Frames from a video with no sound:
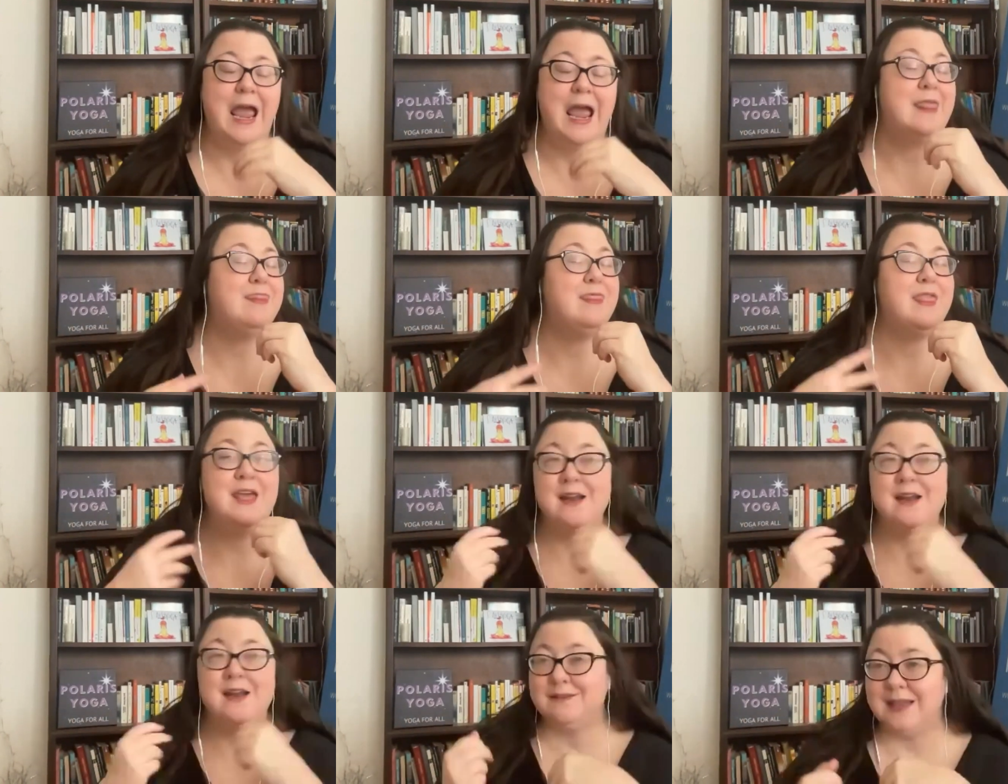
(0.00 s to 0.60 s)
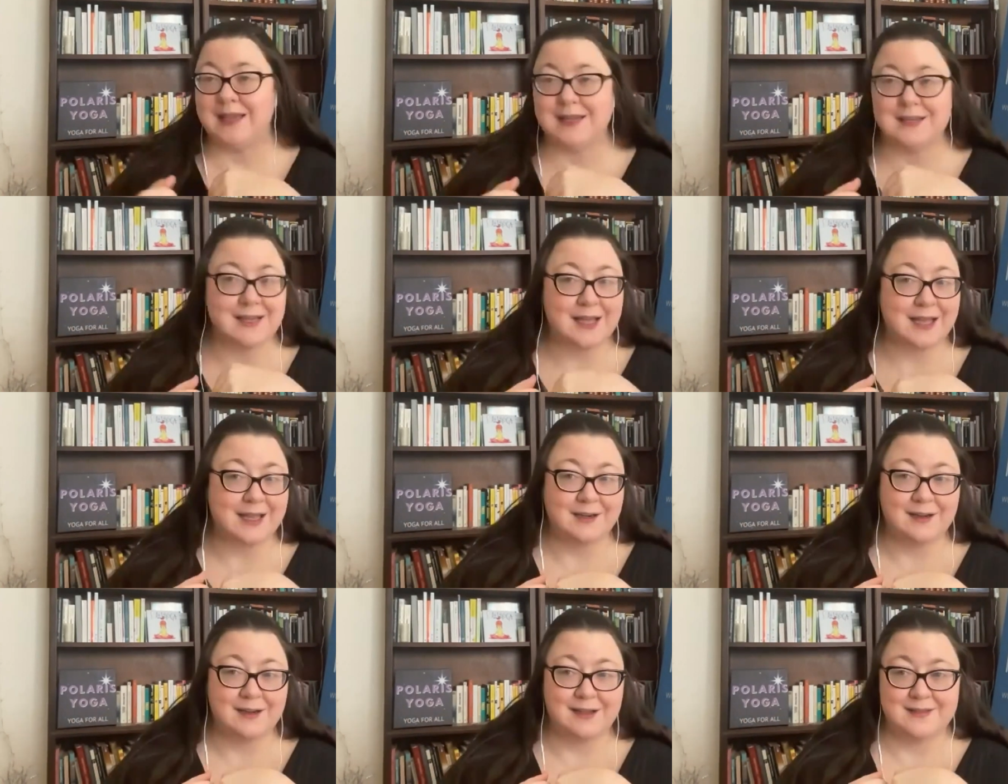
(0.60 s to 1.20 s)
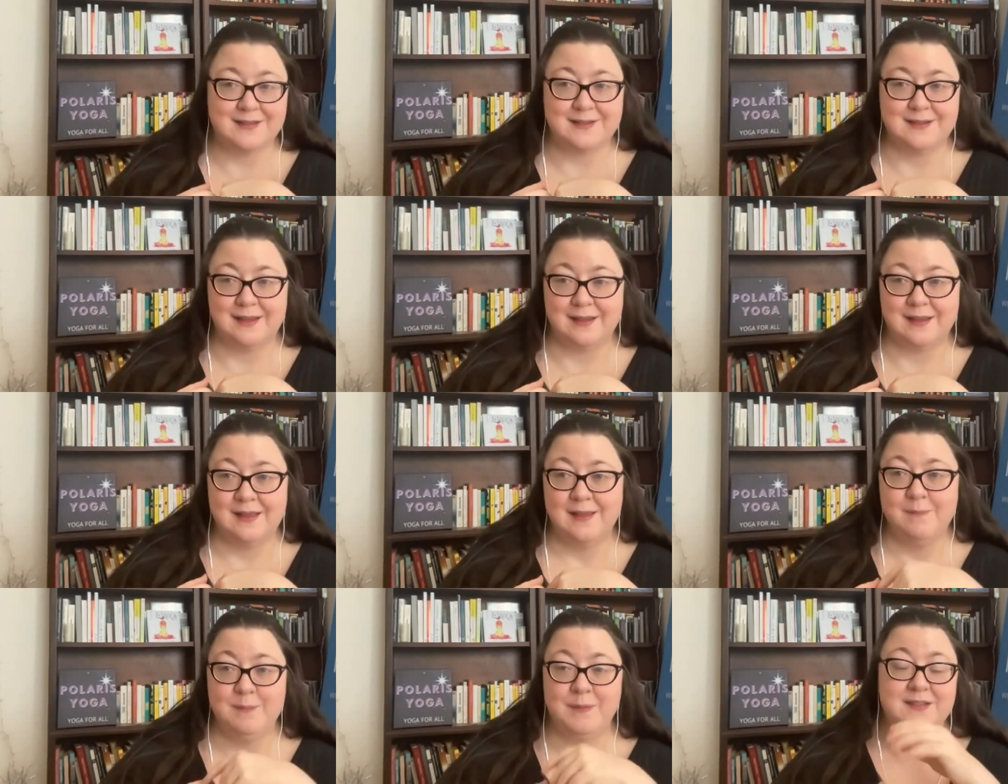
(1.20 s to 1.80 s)
and then I'll take a
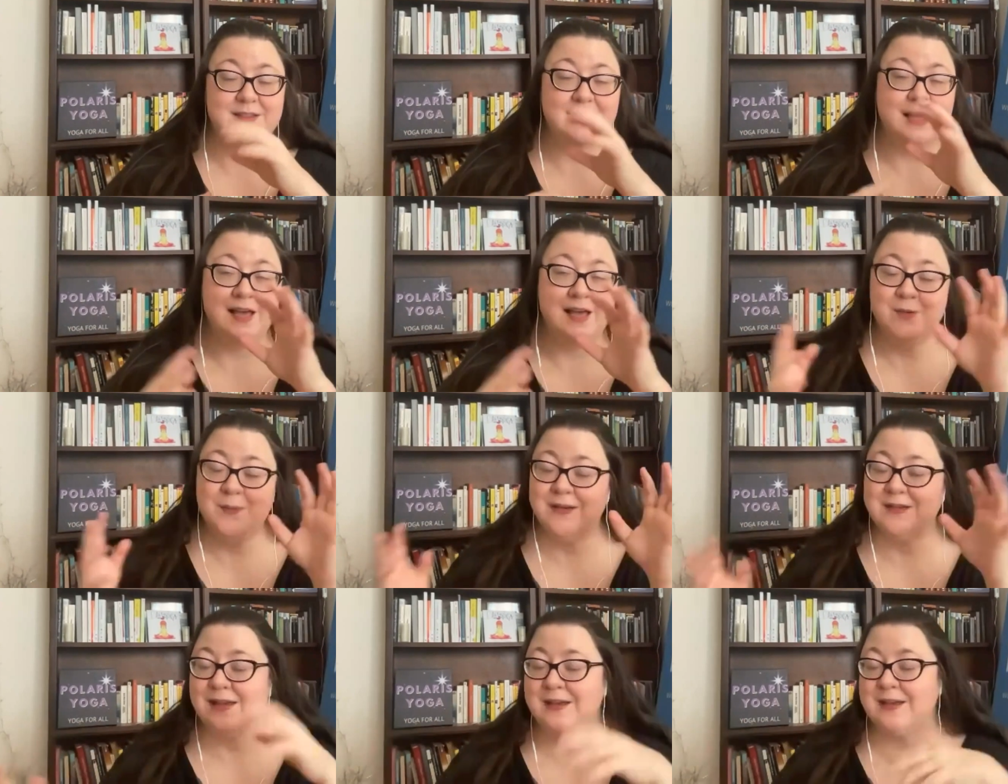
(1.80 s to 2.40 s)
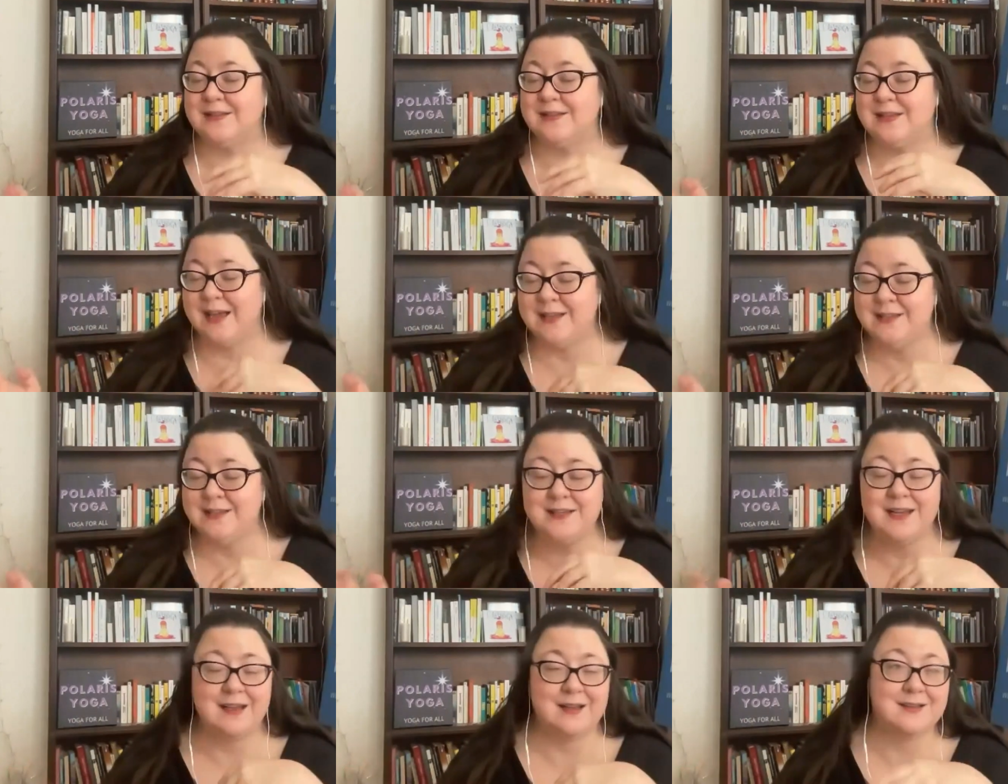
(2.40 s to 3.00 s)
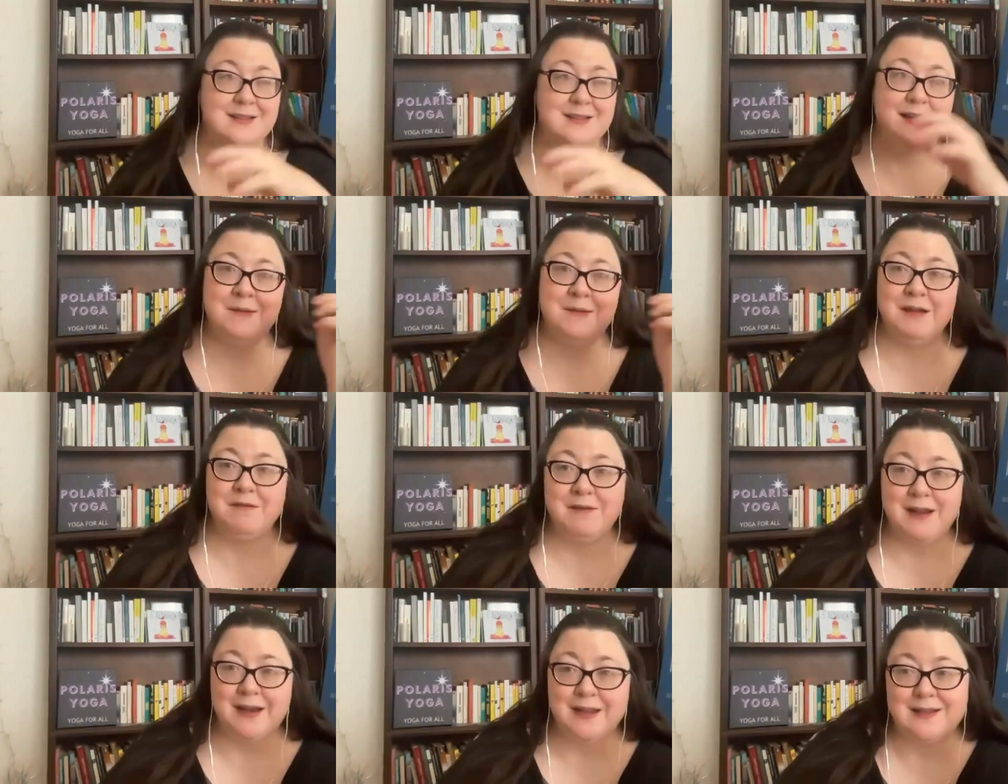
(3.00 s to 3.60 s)
diagnostic because I don't want to take a test yet because I'm
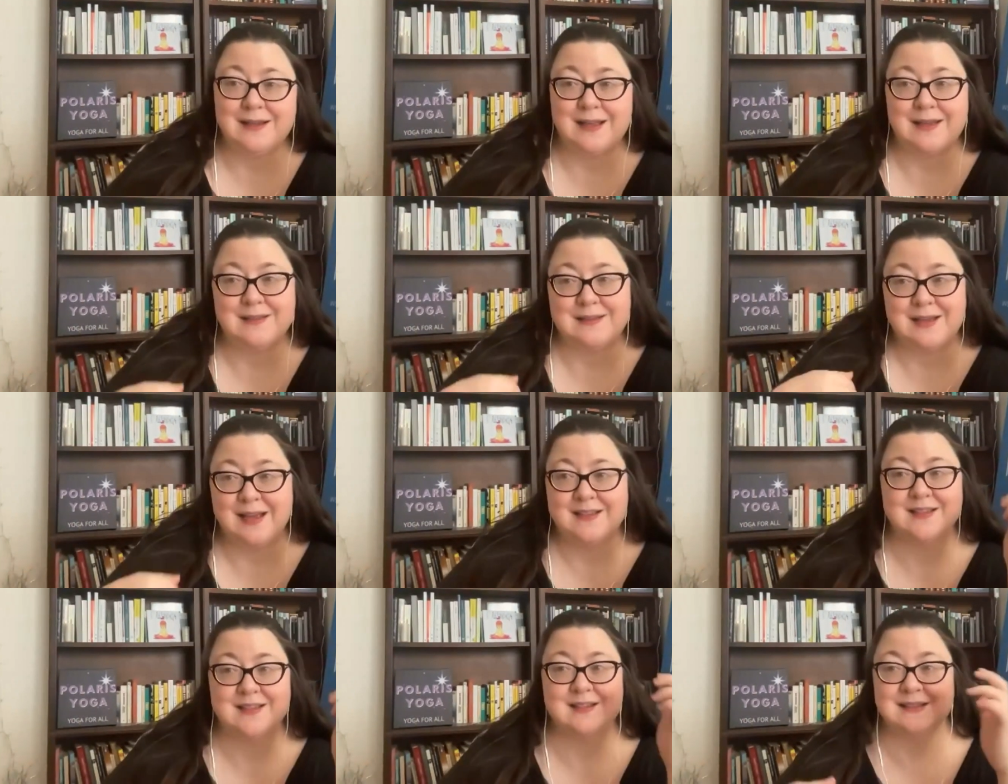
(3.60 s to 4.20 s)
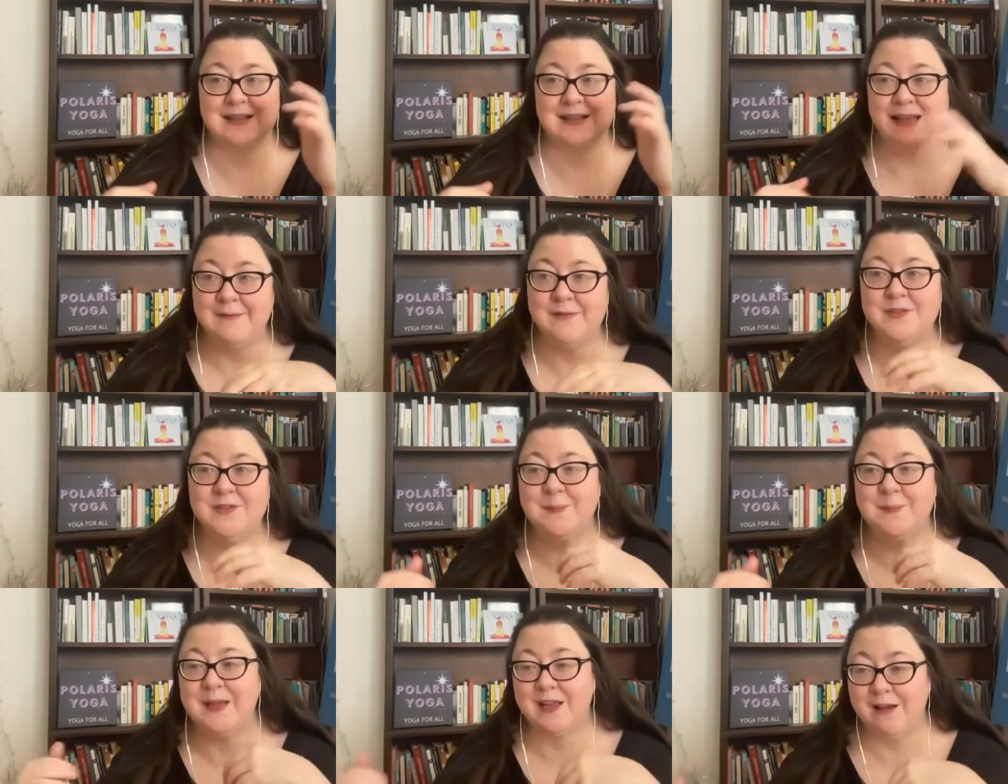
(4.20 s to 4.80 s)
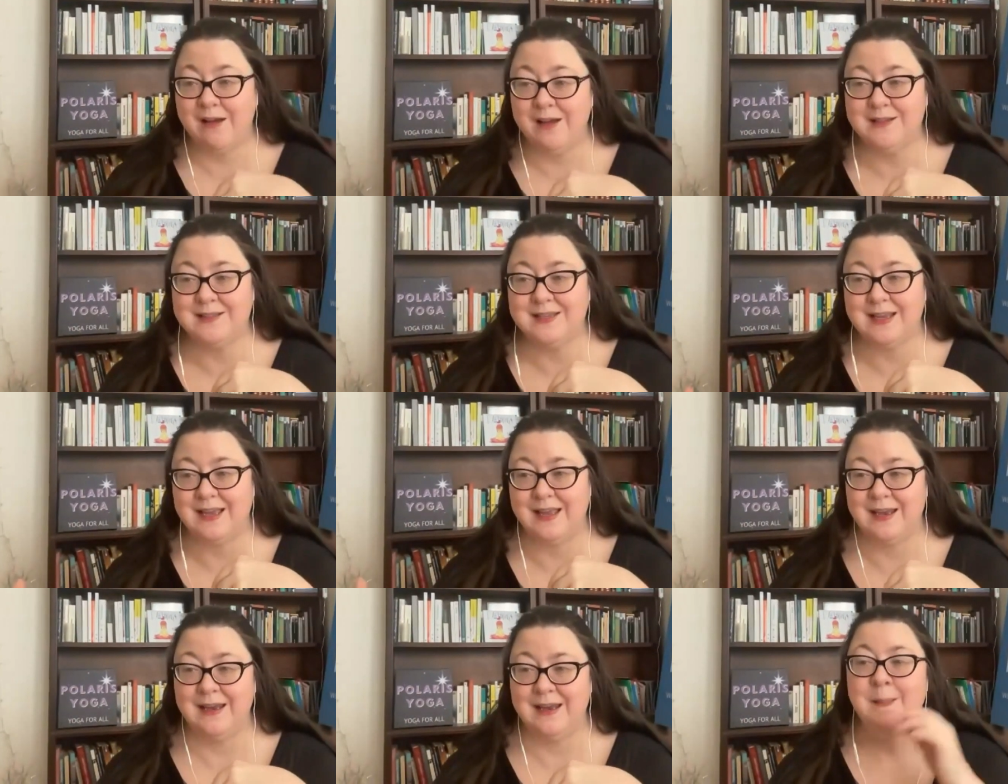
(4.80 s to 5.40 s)
not ready to take a test because I haven't done my
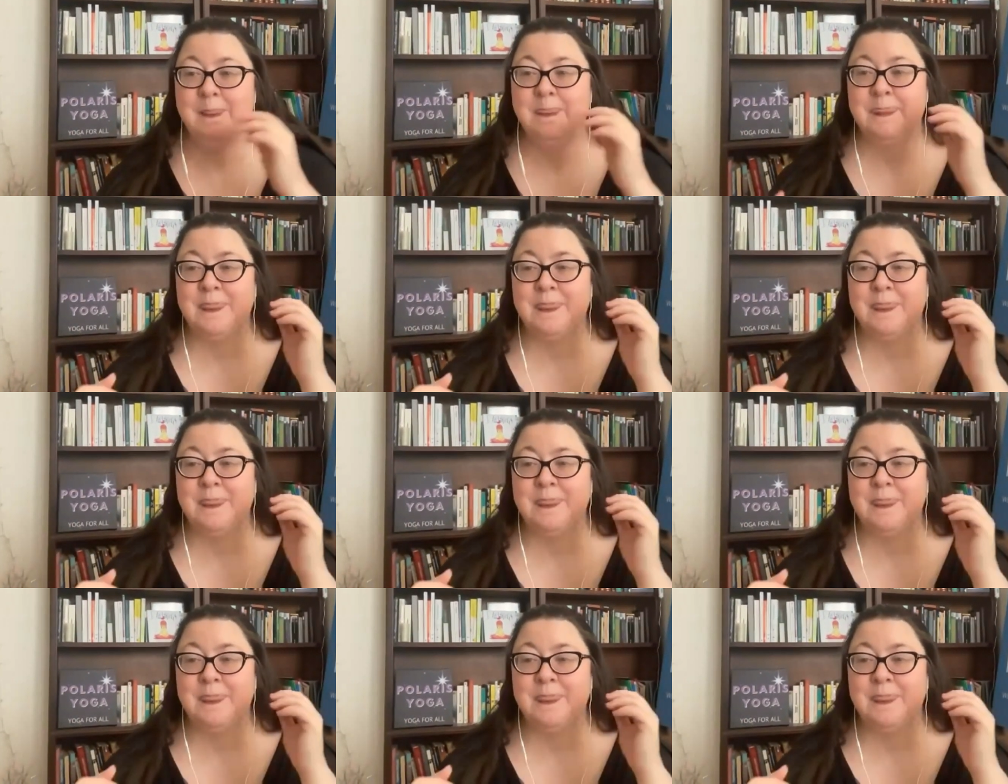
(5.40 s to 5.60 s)
content.